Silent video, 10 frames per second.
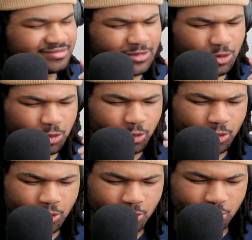
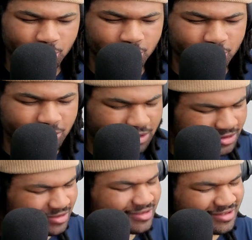Oh,
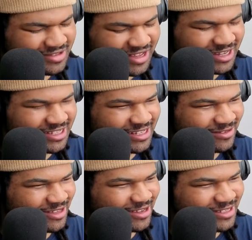that was nice
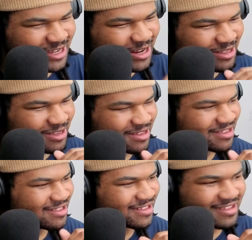right there. Taking out the
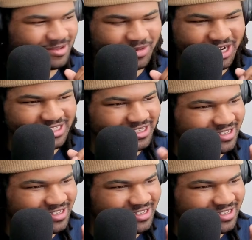percussion.